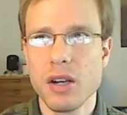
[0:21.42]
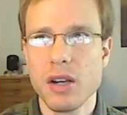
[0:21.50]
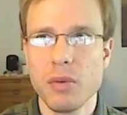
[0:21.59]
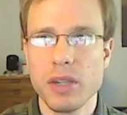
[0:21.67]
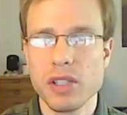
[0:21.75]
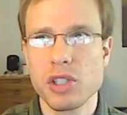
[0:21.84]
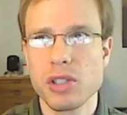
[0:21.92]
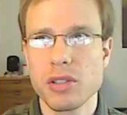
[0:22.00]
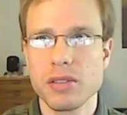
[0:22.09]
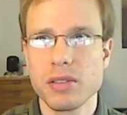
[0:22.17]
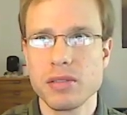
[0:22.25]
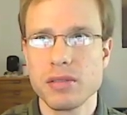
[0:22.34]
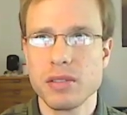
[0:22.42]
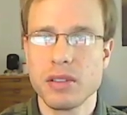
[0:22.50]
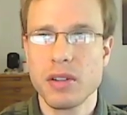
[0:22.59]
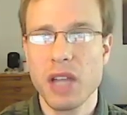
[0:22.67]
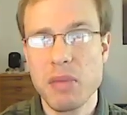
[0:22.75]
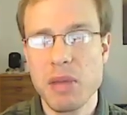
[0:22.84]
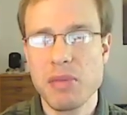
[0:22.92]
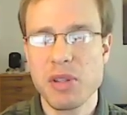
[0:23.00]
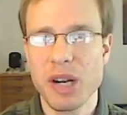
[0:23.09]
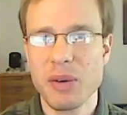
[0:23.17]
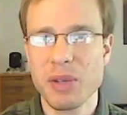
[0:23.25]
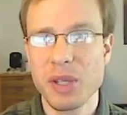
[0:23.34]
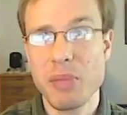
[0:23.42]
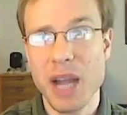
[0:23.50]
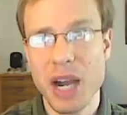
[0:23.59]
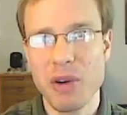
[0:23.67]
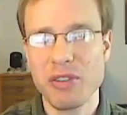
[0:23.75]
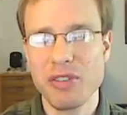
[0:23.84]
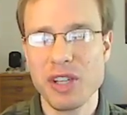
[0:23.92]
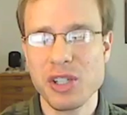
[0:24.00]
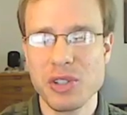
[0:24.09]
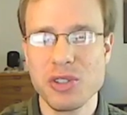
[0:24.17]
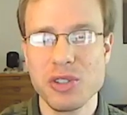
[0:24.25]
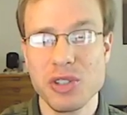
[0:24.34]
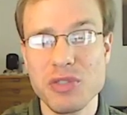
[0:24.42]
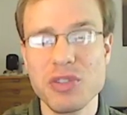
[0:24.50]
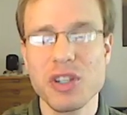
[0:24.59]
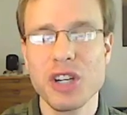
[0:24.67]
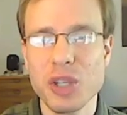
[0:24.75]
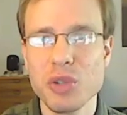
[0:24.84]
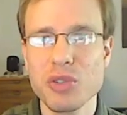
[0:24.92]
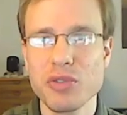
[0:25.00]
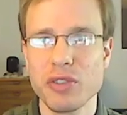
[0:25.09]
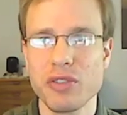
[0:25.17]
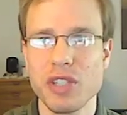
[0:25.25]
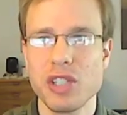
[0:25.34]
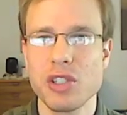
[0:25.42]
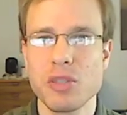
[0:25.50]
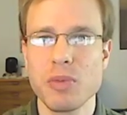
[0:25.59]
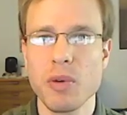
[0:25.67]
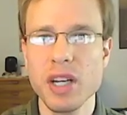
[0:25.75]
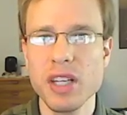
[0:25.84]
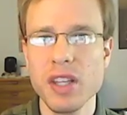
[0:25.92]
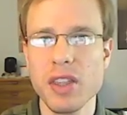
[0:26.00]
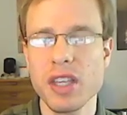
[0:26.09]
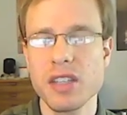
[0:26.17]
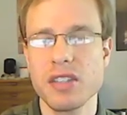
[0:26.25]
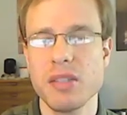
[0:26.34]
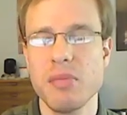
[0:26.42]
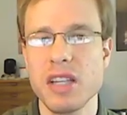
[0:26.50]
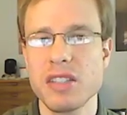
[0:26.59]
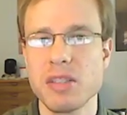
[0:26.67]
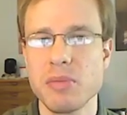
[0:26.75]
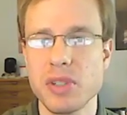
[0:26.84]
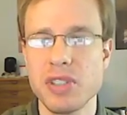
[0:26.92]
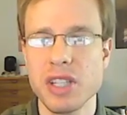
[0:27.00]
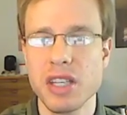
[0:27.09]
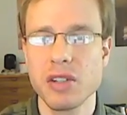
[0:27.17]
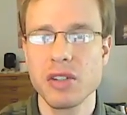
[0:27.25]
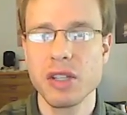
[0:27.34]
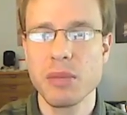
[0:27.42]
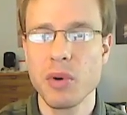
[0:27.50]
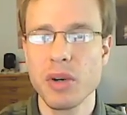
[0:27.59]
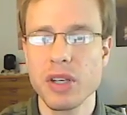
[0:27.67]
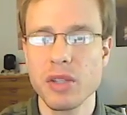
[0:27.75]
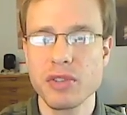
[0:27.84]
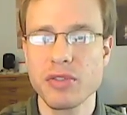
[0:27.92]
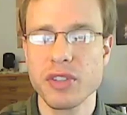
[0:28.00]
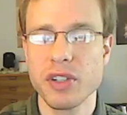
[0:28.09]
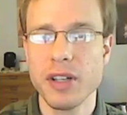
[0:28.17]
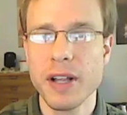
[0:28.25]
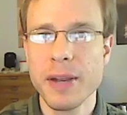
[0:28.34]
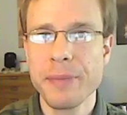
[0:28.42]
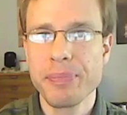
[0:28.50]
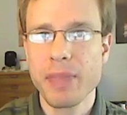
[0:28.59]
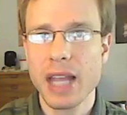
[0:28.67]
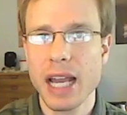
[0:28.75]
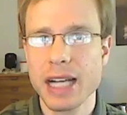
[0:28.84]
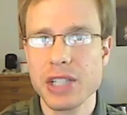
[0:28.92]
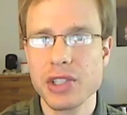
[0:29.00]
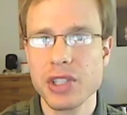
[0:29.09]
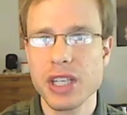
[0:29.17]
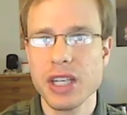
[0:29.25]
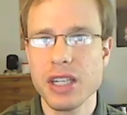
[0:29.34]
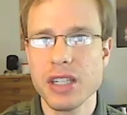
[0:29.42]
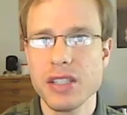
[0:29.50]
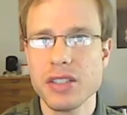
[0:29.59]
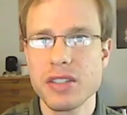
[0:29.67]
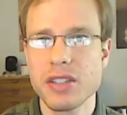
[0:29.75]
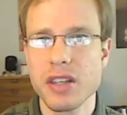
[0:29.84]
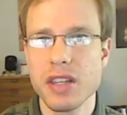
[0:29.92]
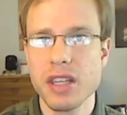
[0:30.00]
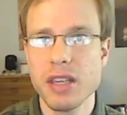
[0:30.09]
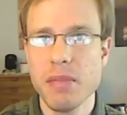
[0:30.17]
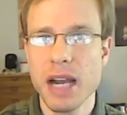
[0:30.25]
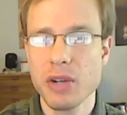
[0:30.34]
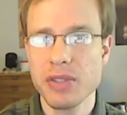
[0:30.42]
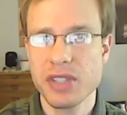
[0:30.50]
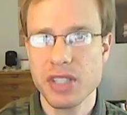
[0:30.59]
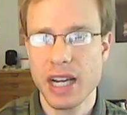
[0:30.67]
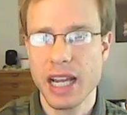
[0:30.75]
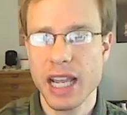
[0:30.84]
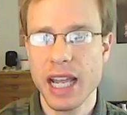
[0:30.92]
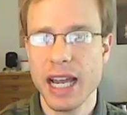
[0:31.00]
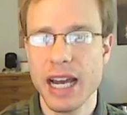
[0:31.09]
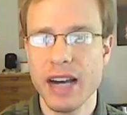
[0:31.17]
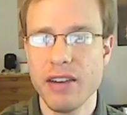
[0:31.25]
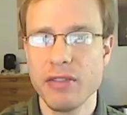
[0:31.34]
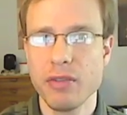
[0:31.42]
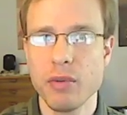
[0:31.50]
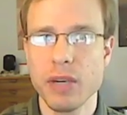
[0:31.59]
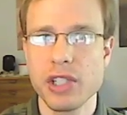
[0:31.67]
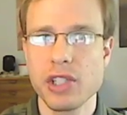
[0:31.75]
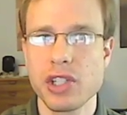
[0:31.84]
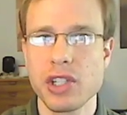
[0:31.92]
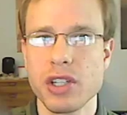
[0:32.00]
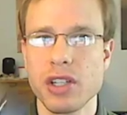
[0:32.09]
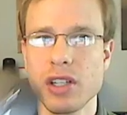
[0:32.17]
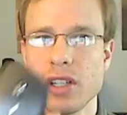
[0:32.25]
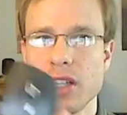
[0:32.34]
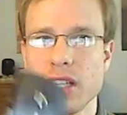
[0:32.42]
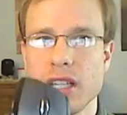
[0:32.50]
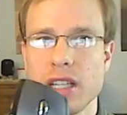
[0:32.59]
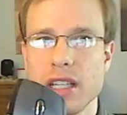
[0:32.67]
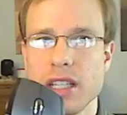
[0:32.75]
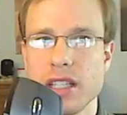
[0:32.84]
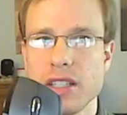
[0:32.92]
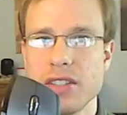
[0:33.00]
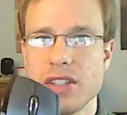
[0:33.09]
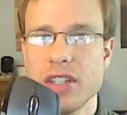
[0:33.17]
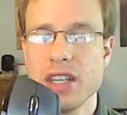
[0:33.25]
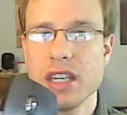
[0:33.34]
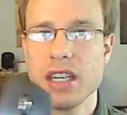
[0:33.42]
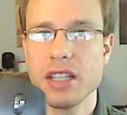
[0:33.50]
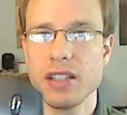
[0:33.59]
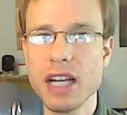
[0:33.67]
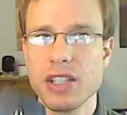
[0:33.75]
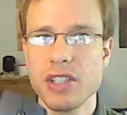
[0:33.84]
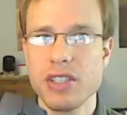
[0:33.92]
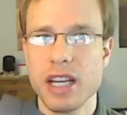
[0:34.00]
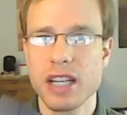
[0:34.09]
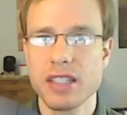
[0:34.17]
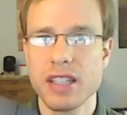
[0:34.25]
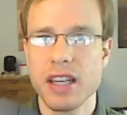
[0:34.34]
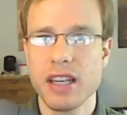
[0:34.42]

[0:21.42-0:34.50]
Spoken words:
which, okay, maybe they're not really power features, they're just very useful features. But one of the things that makes them particularly more useful actually is the mouse that I have, which is the Logitech